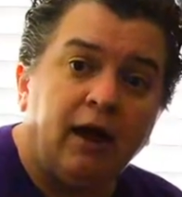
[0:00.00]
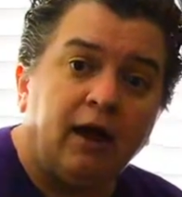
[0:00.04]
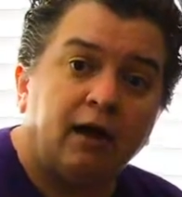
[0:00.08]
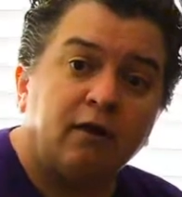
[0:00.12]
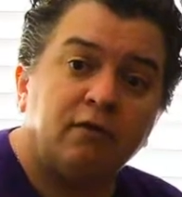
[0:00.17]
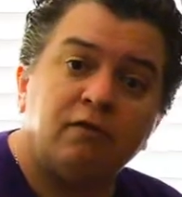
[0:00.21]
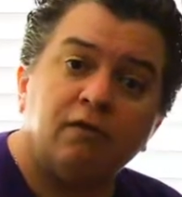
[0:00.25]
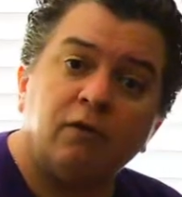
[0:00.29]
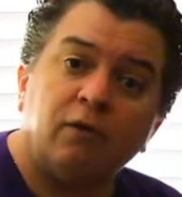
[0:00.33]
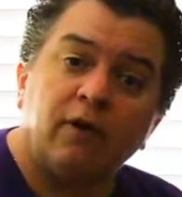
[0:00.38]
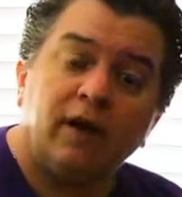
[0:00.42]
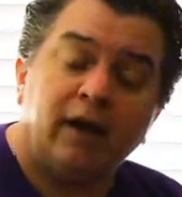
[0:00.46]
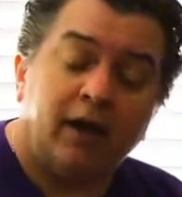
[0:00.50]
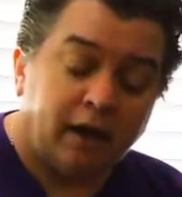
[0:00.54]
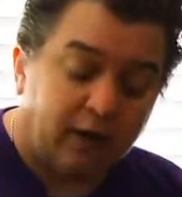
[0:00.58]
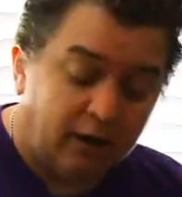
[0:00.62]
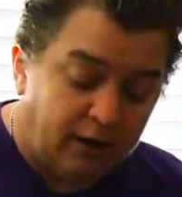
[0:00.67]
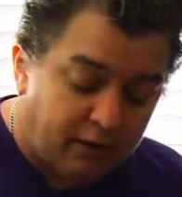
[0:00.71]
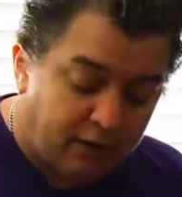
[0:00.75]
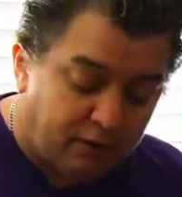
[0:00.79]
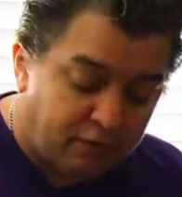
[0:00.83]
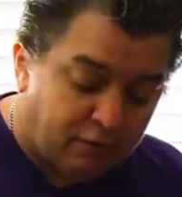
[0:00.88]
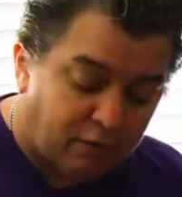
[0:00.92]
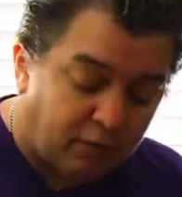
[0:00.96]
So
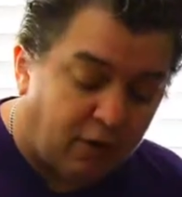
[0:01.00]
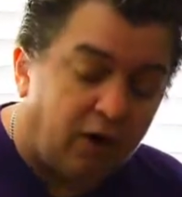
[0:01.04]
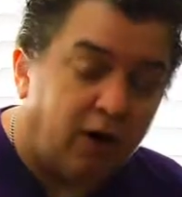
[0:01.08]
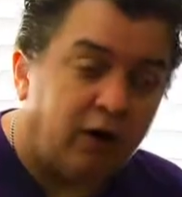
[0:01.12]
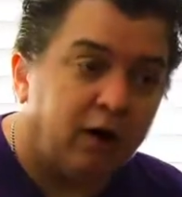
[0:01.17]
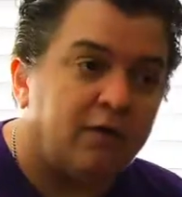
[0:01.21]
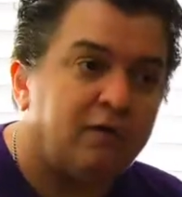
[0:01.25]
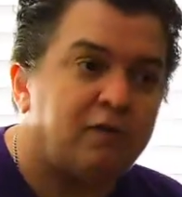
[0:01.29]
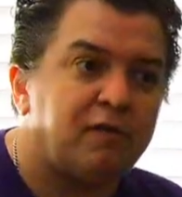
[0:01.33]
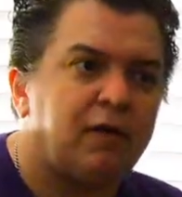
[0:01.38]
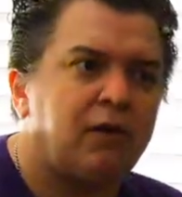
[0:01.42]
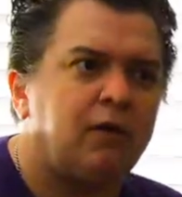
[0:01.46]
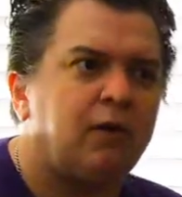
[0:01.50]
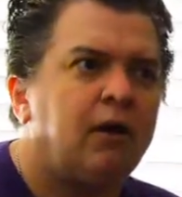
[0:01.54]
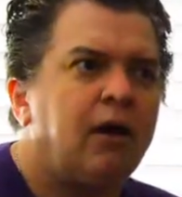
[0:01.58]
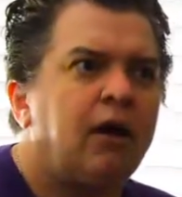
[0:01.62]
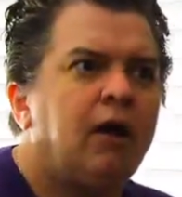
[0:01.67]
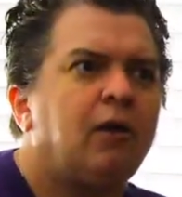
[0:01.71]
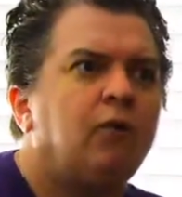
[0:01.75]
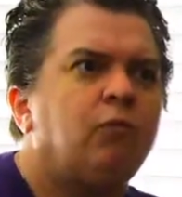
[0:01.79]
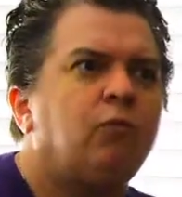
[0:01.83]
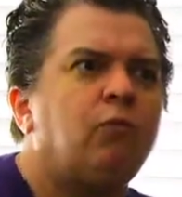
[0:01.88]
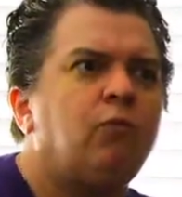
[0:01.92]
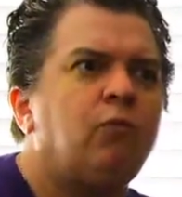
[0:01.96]
igneous rocks and
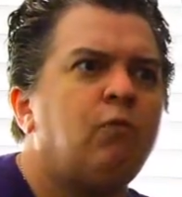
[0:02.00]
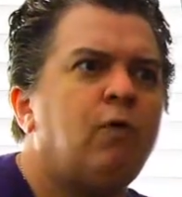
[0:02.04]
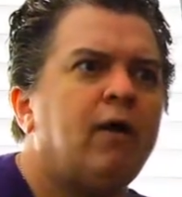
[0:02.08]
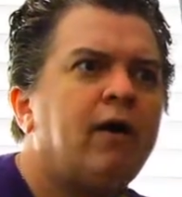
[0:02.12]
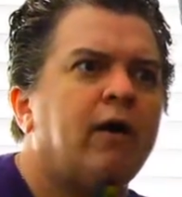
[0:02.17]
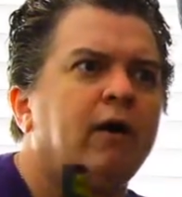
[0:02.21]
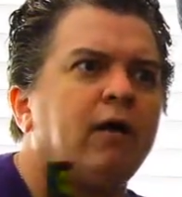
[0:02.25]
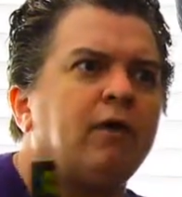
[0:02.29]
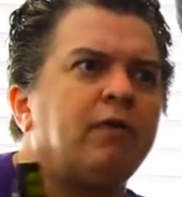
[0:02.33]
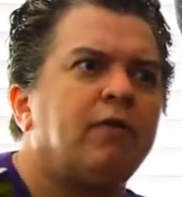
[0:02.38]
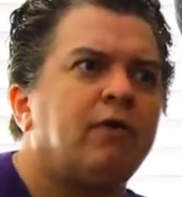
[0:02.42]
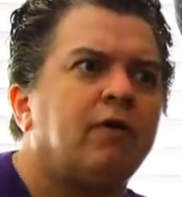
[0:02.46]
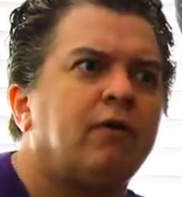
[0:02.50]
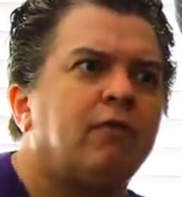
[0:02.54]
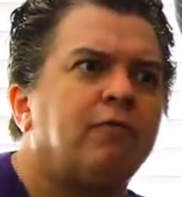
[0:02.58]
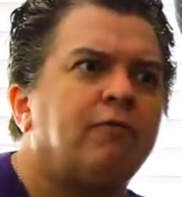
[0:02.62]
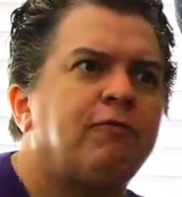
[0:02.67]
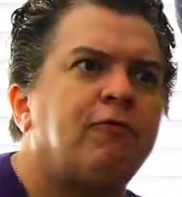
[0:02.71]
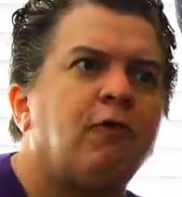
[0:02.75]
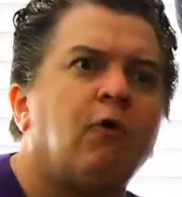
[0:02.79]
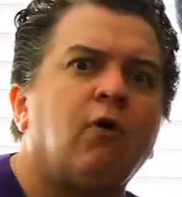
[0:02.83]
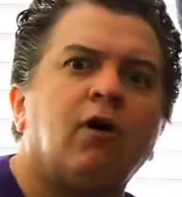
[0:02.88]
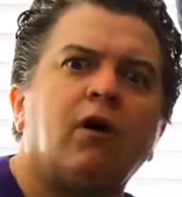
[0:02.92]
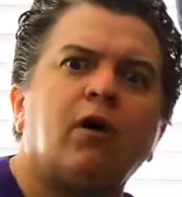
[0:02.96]
where they're
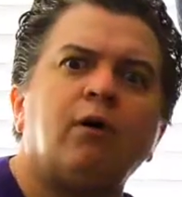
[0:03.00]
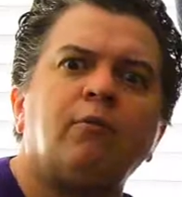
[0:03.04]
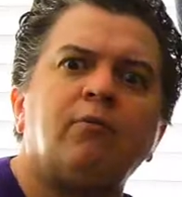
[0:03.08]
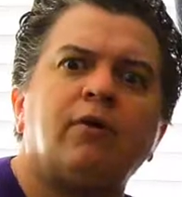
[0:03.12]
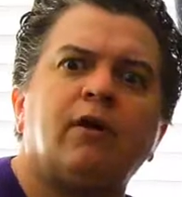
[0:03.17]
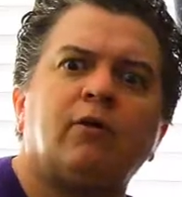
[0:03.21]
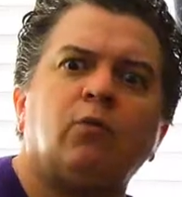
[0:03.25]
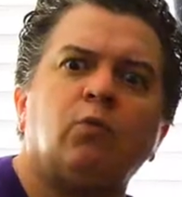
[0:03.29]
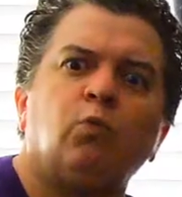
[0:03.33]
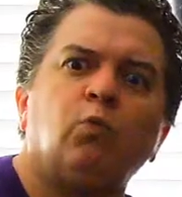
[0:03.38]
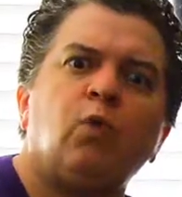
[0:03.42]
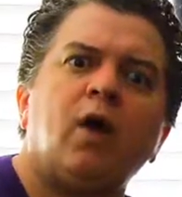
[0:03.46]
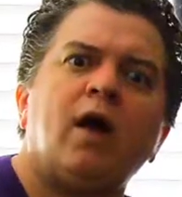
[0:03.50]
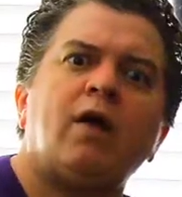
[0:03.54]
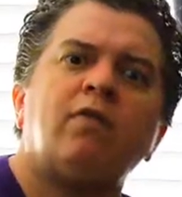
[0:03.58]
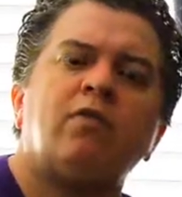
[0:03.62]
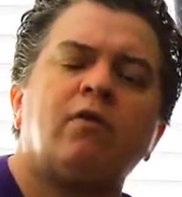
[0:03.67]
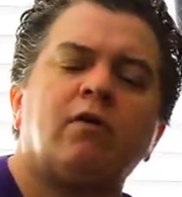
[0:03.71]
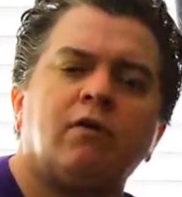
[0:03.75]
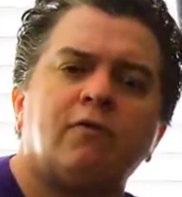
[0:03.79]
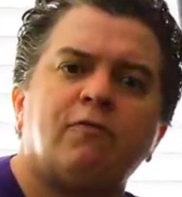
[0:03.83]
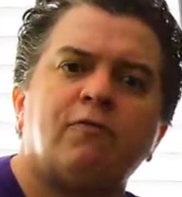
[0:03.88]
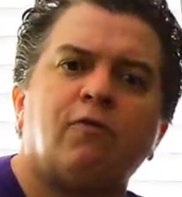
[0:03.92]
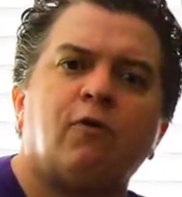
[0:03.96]
formed and when
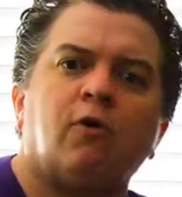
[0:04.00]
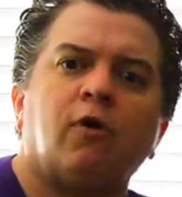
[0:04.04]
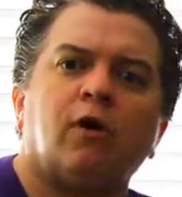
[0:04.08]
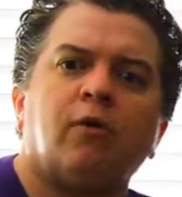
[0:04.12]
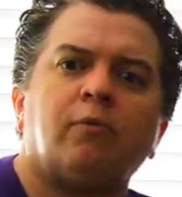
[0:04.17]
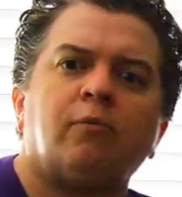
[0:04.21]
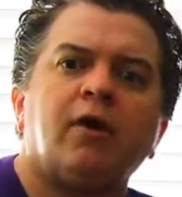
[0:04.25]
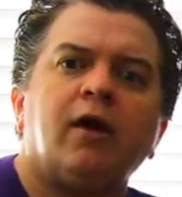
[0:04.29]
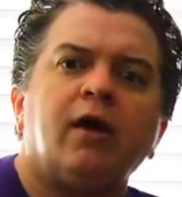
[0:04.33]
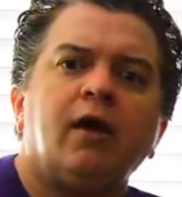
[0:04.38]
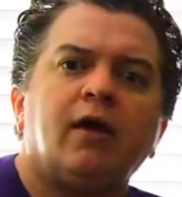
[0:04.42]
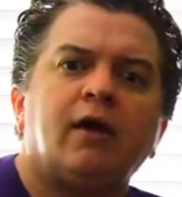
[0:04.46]
they're formed